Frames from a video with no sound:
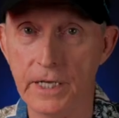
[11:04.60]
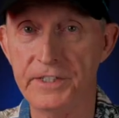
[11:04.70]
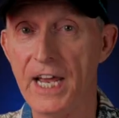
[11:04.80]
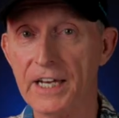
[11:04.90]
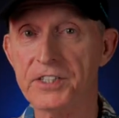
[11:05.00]
Now,
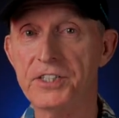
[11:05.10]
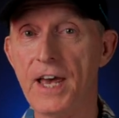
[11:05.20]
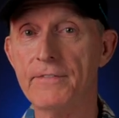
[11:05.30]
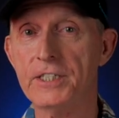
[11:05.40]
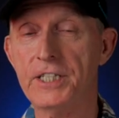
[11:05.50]
deck
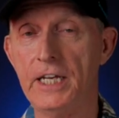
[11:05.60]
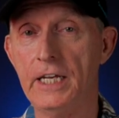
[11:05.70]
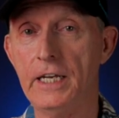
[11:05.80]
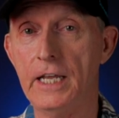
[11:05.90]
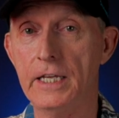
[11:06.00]

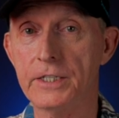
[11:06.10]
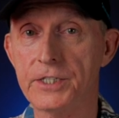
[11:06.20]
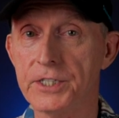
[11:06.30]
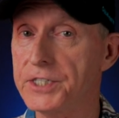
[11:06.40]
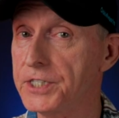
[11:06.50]
17
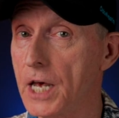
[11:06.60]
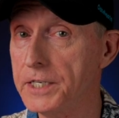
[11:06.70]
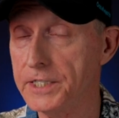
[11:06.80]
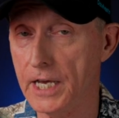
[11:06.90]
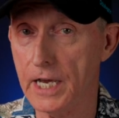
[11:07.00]
is the
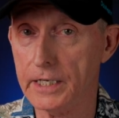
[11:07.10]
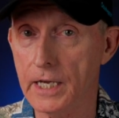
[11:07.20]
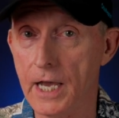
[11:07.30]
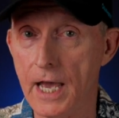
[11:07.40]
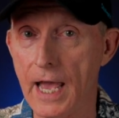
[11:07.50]
sun
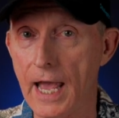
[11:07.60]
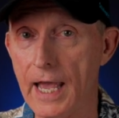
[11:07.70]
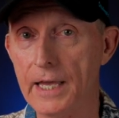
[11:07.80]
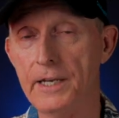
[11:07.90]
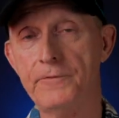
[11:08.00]
deck.
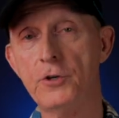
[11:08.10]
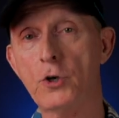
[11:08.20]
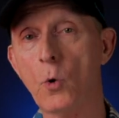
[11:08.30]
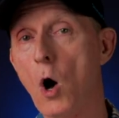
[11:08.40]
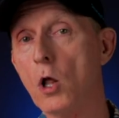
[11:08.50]
And if you
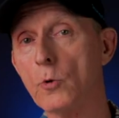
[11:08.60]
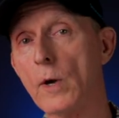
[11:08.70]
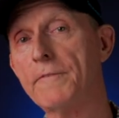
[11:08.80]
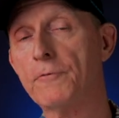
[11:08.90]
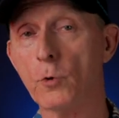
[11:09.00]
go all the
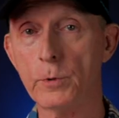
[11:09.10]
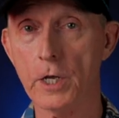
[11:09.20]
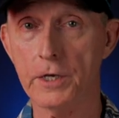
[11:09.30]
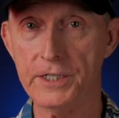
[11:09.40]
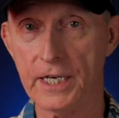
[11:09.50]
way forward
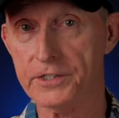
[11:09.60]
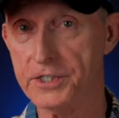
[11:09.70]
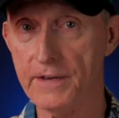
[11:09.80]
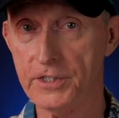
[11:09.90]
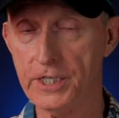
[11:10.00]
on deck
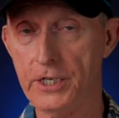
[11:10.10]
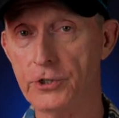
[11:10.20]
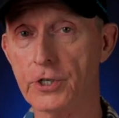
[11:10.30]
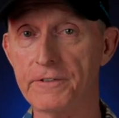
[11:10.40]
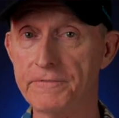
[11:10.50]
17,
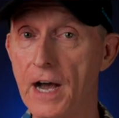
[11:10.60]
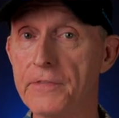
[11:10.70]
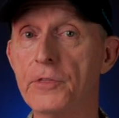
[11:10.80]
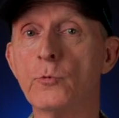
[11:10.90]
you're going to find the